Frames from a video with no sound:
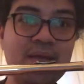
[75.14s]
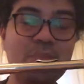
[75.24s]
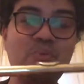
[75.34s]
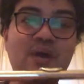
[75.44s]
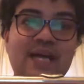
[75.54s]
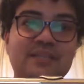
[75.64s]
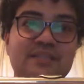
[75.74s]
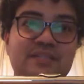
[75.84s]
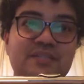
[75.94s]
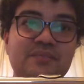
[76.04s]

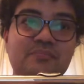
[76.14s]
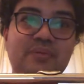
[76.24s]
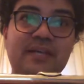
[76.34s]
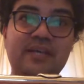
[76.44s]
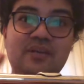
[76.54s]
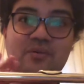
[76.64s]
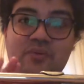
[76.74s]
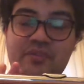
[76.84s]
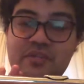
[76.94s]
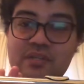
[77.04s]
Practice playing
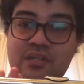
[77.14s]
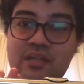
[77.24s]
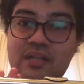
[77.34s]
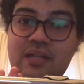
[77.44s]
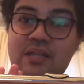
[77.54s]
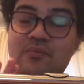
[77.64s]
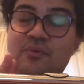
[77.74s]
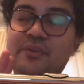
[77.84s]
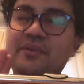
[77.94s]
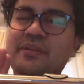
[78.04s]
with
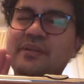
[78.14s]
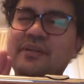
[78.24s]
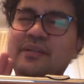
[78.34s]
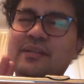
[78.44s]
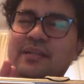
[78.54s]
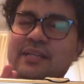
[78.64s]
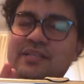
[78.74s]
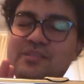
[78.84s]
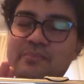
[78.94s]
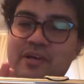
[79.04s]
the
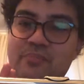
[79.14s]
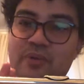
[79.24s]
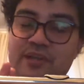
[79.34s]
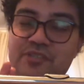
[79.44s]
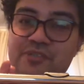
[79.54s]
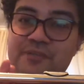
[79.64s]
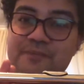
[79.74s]
least amount of pressure.